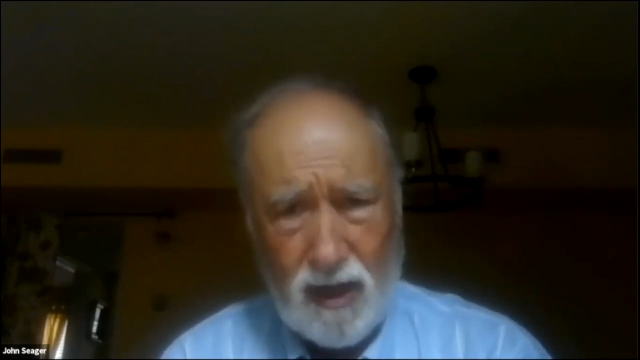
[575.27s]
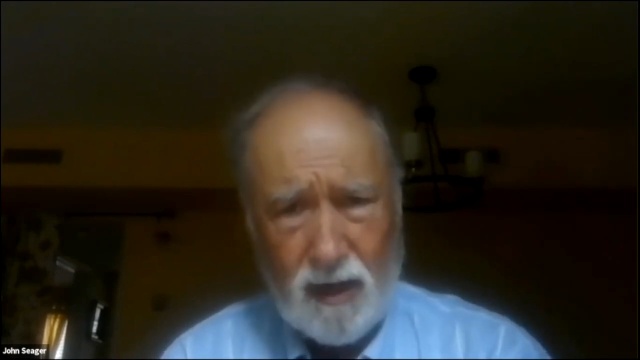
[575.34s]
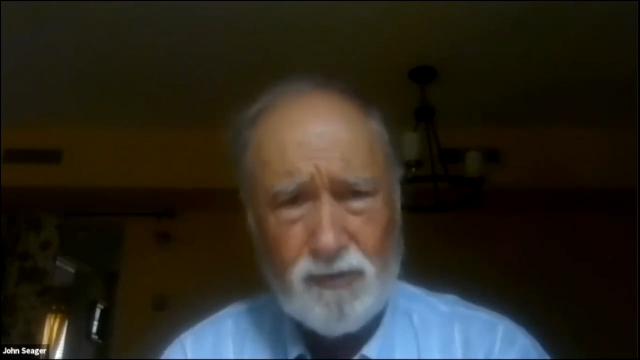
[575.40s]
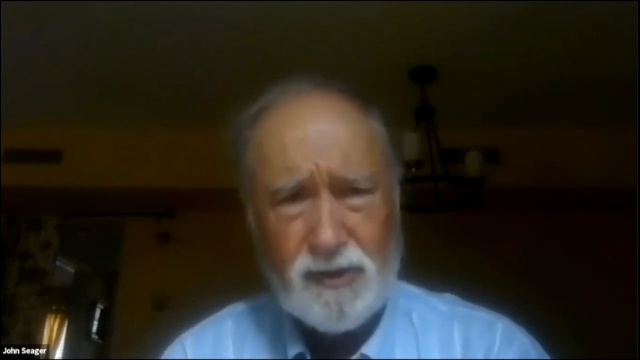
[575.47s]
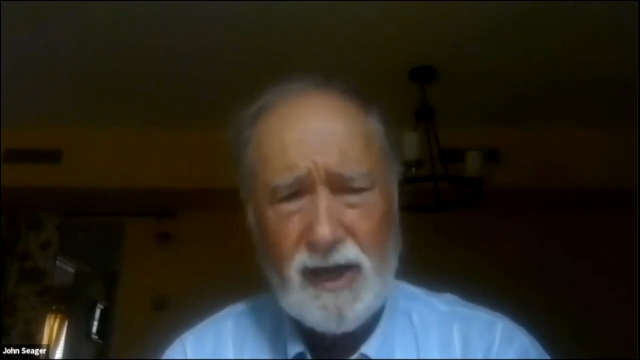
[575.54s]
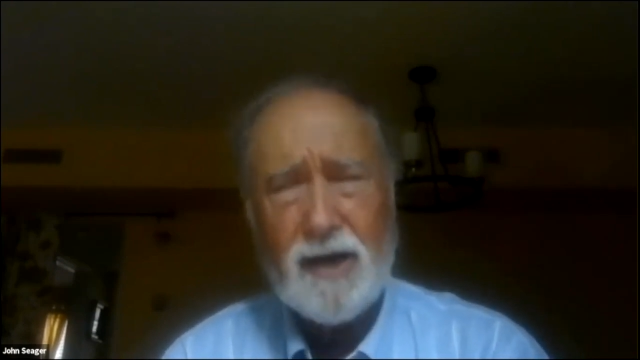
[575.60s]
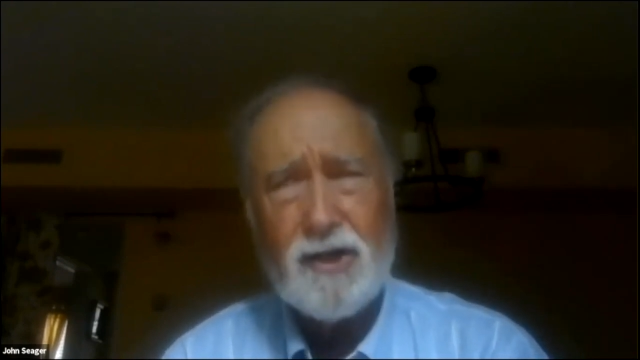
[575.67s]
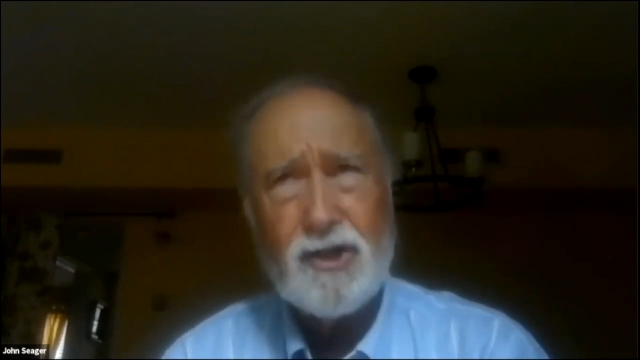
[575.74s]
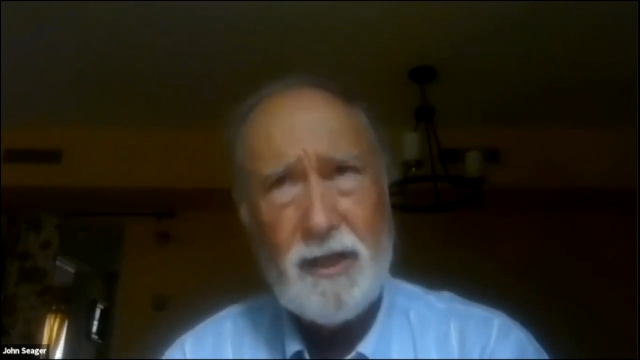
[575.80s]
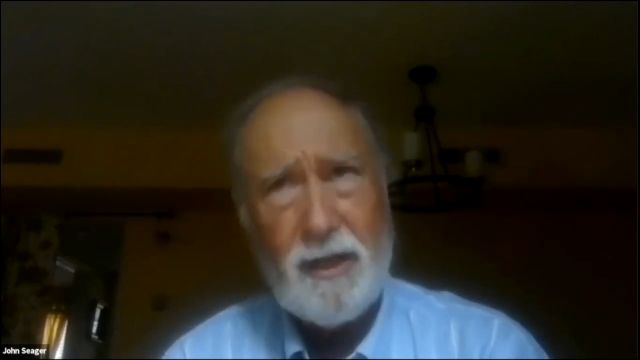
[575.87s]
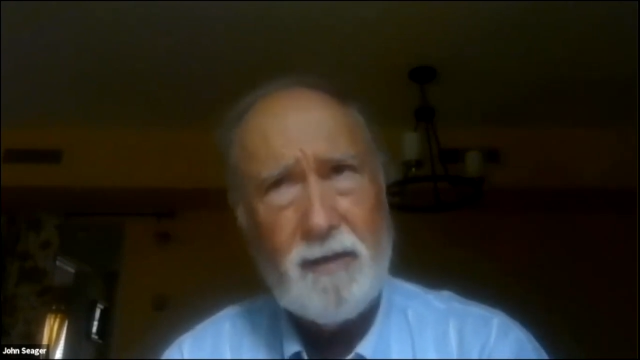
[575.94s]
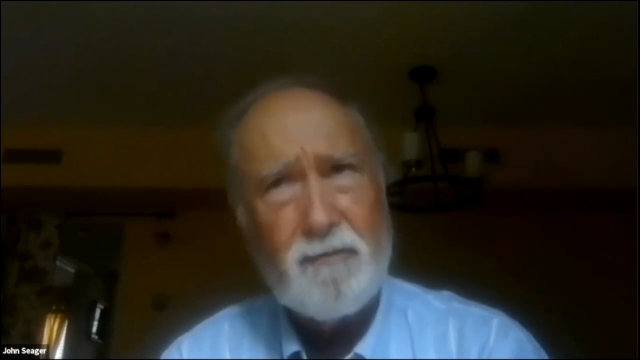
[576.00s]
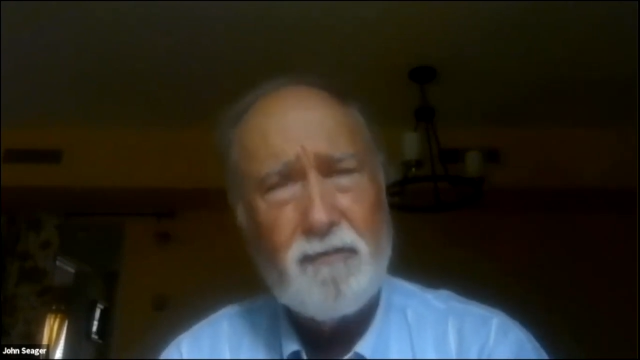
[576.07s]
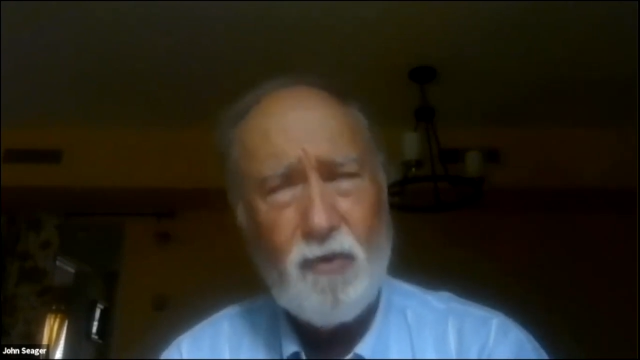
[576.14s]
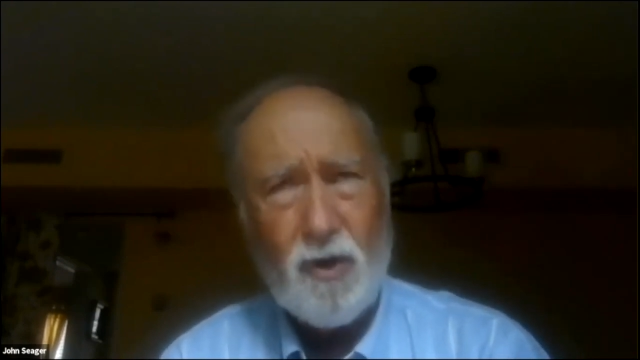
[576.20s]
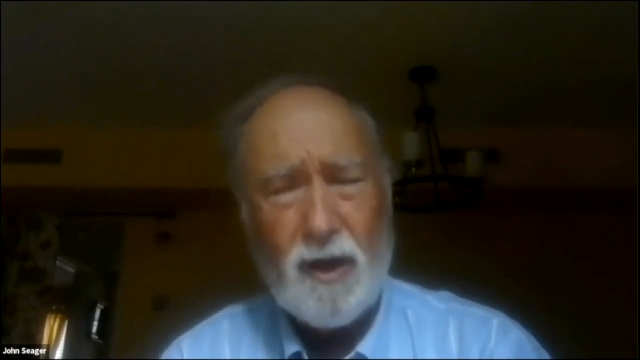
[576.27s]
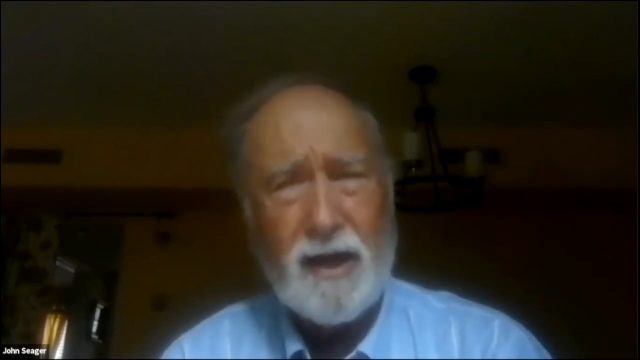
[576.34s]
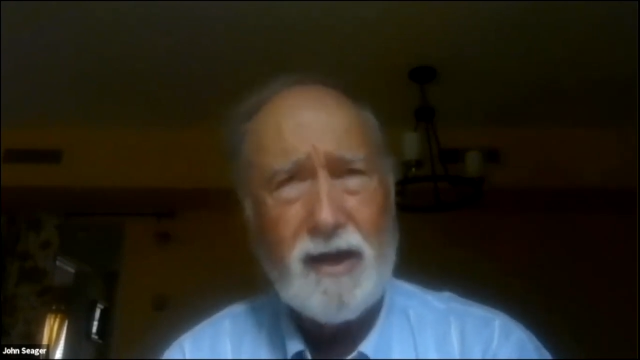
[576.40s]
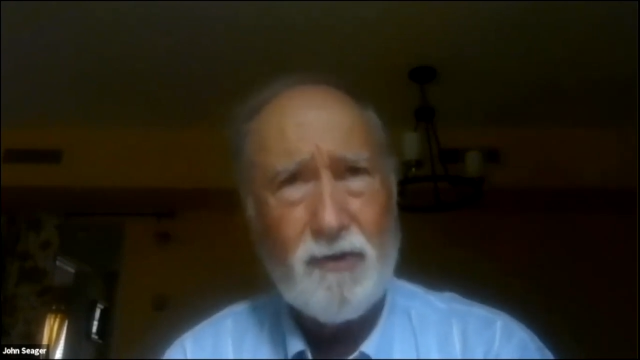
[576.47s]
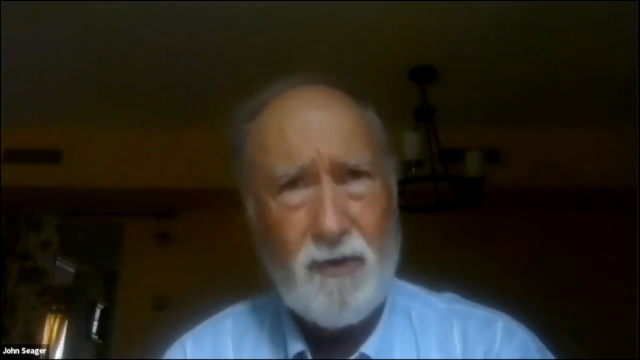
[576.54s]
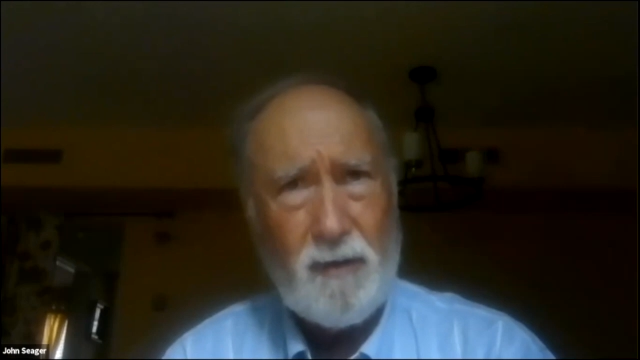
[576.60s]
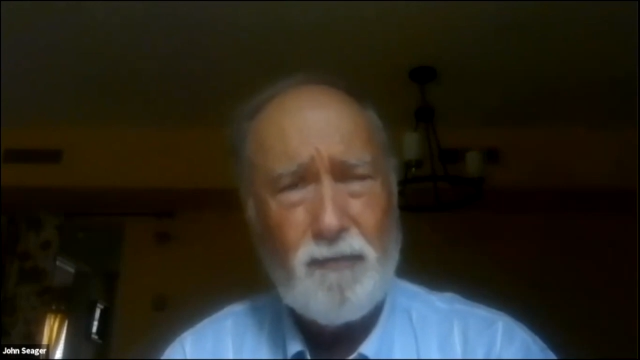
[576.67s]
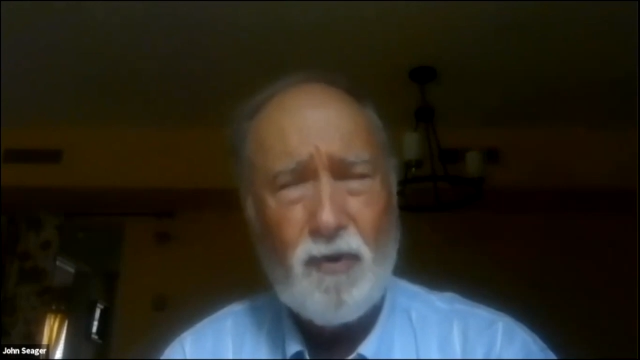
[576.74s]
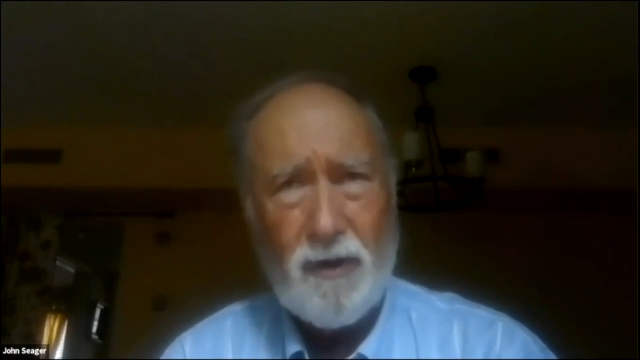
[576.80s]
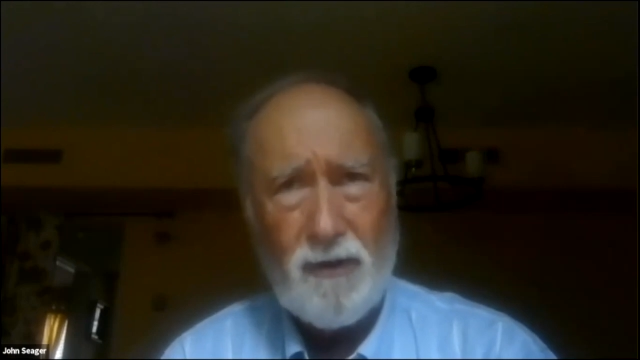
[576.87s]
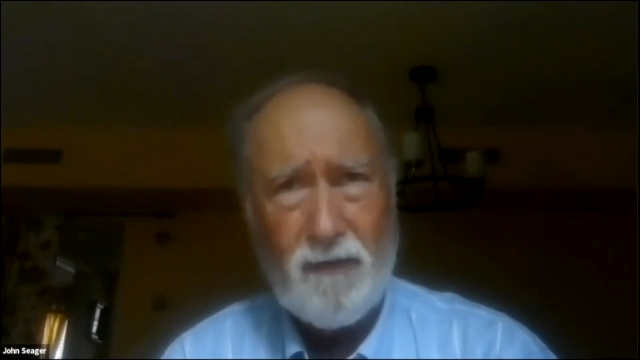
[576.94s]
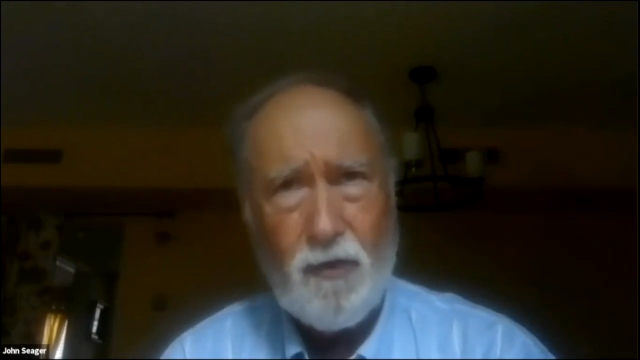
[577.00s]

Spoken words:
It was actually more like 3.4